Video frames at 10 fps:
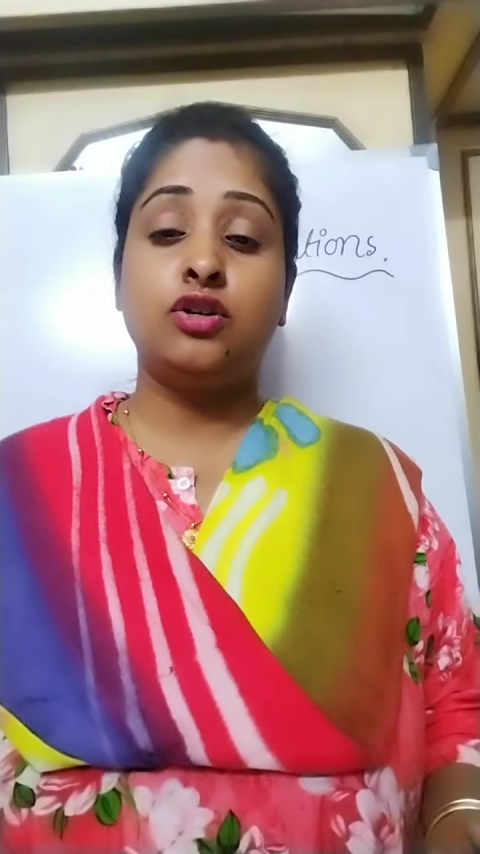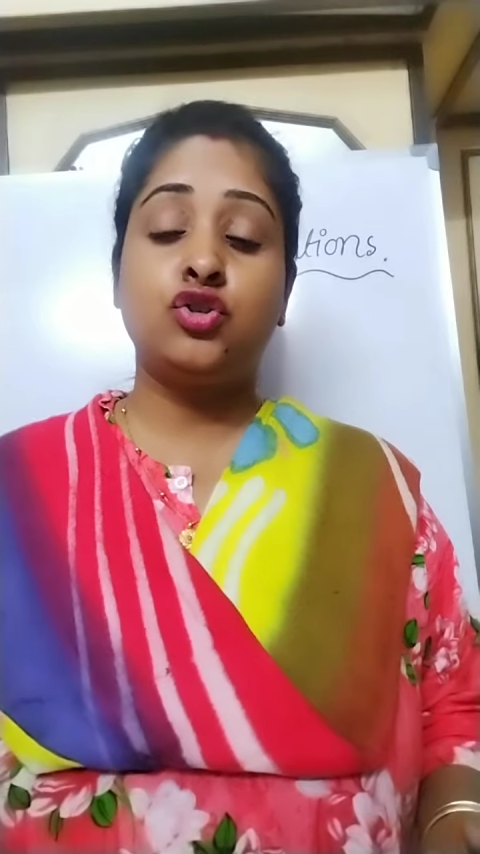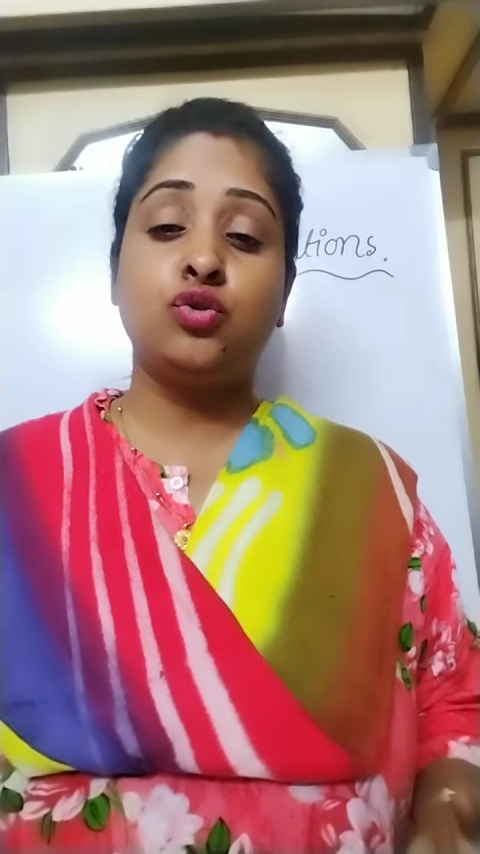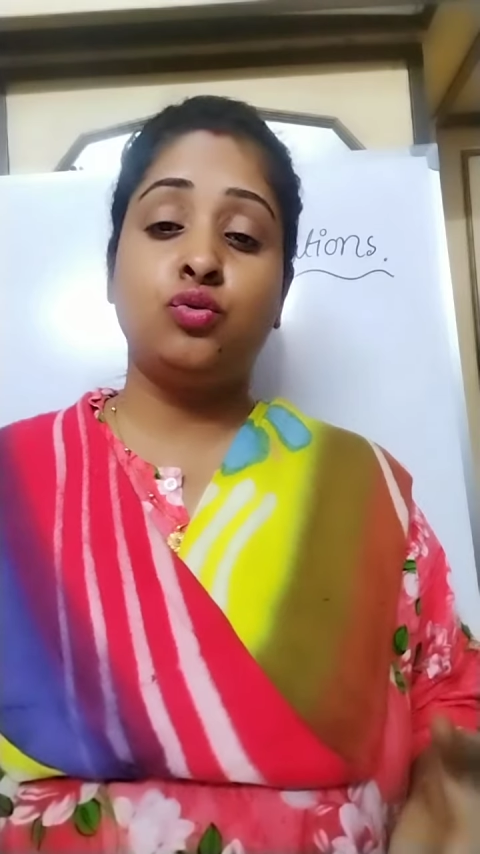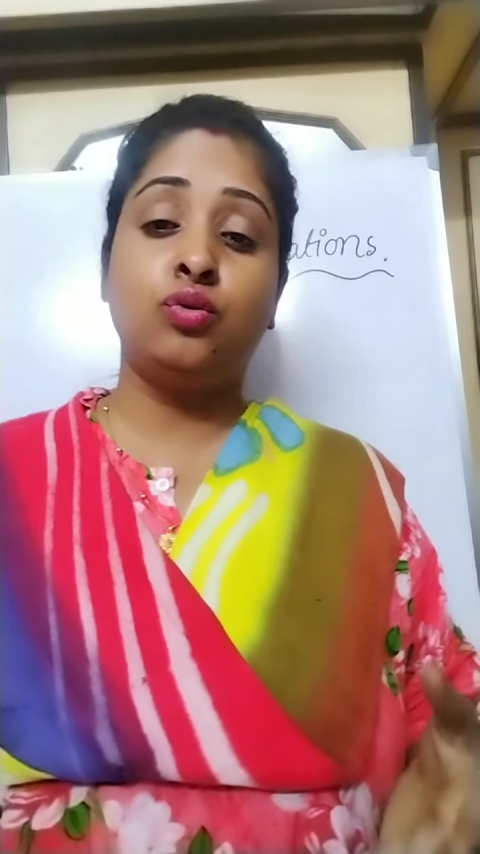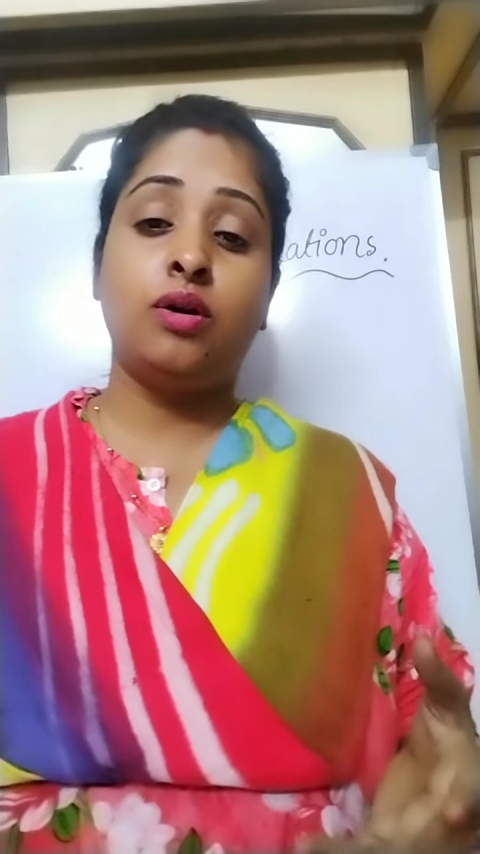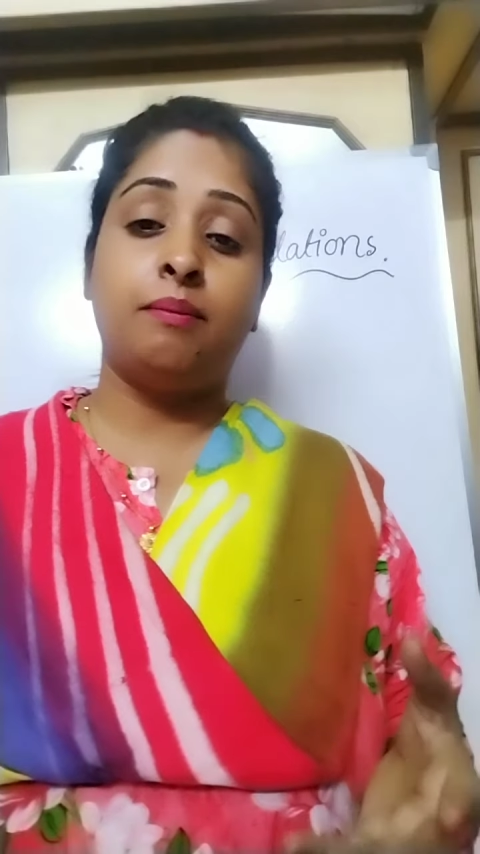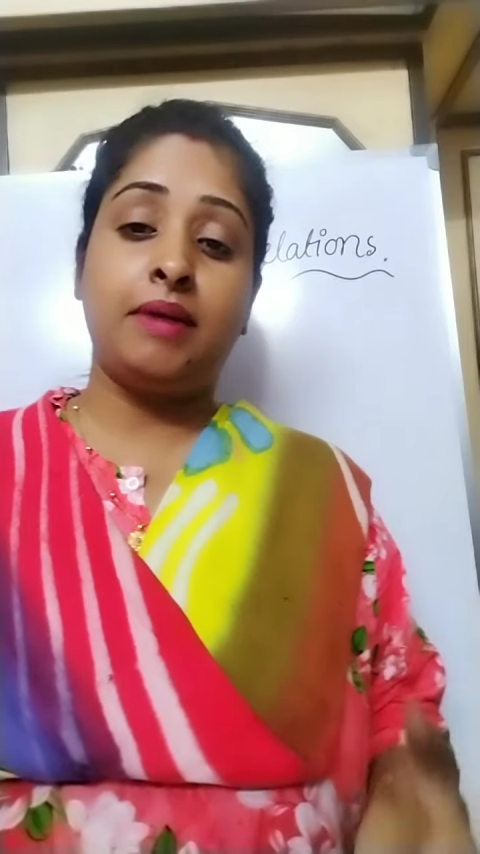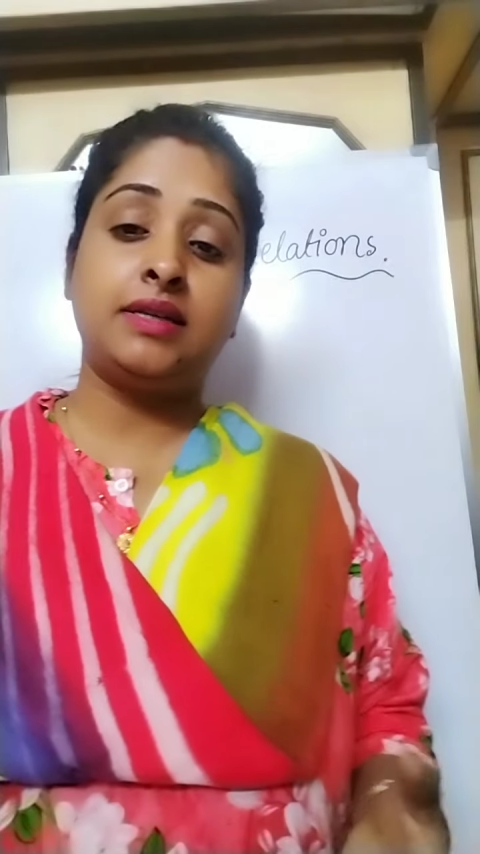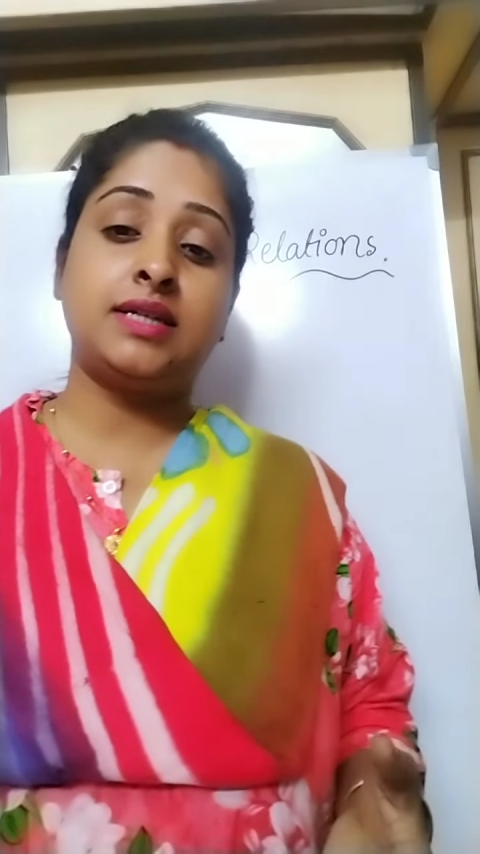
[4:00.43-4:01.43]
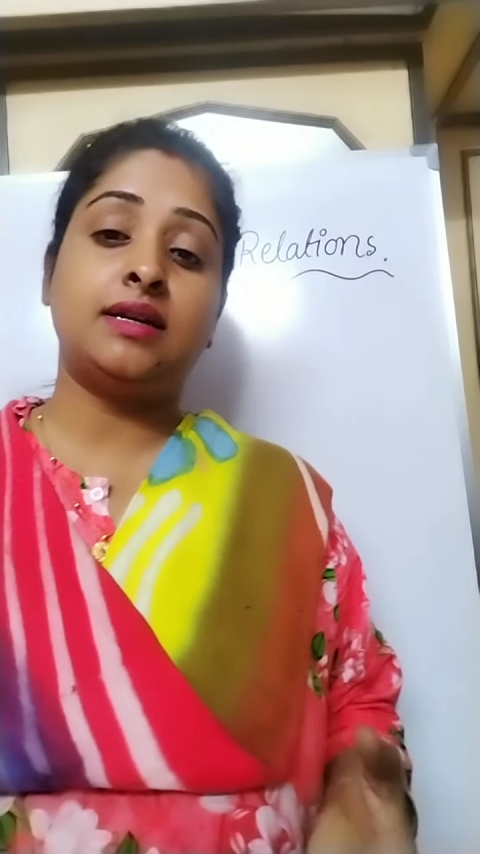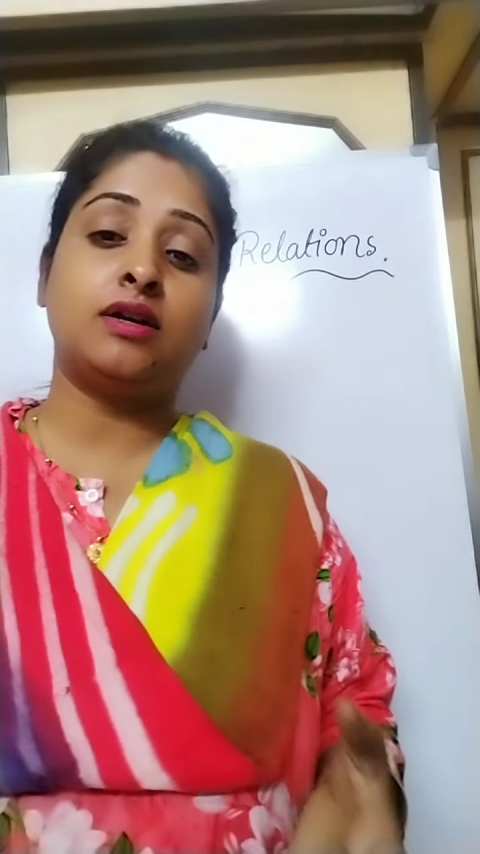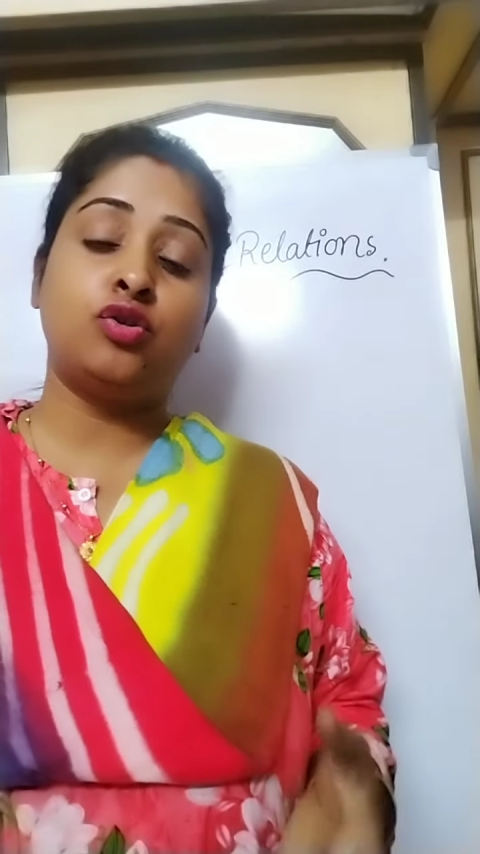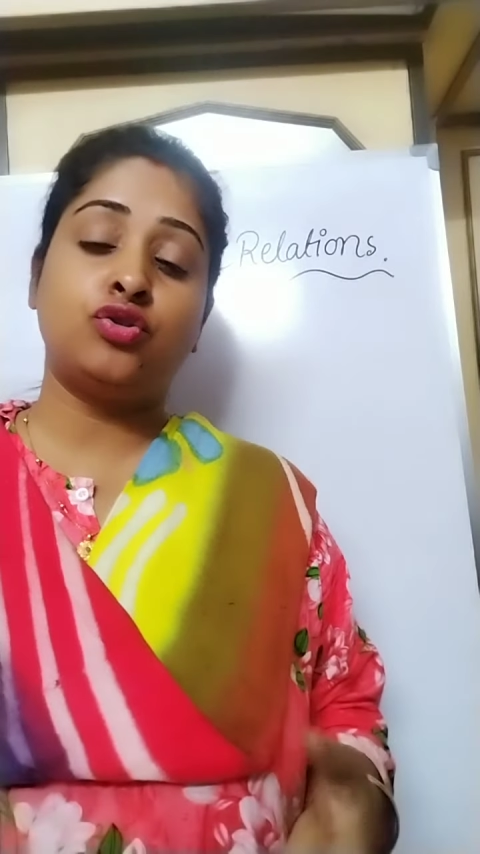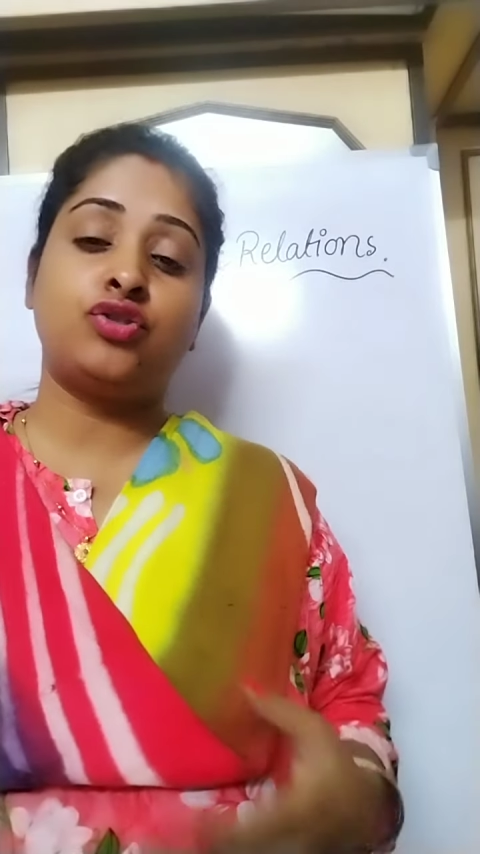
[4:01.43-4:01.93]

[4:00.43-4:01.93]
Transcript: to maintain a good